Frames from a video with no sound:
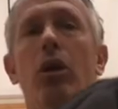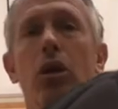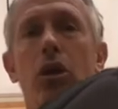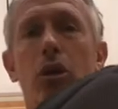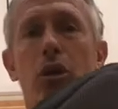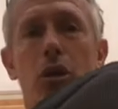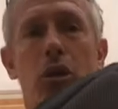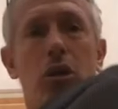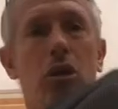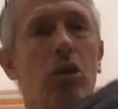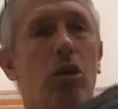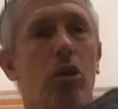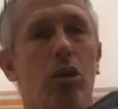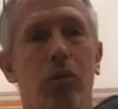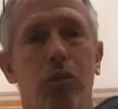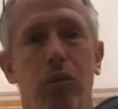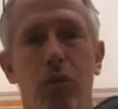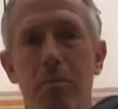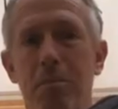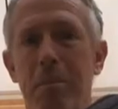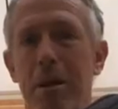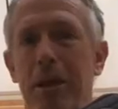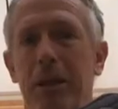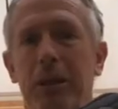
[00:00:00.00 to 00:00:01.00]
You can use it
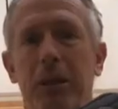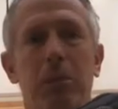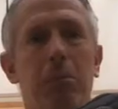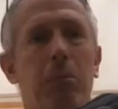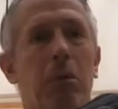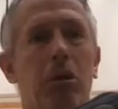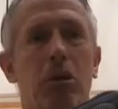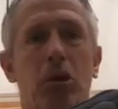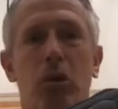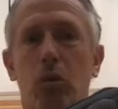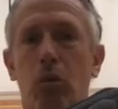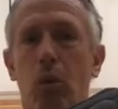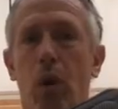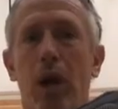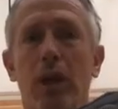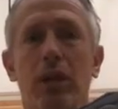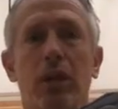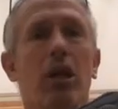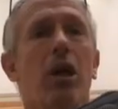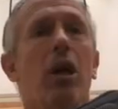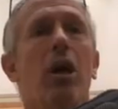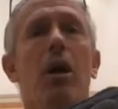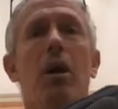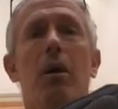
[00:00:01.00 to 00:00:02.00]
for medicine ball
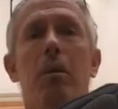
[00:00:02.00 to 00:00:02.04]
squats,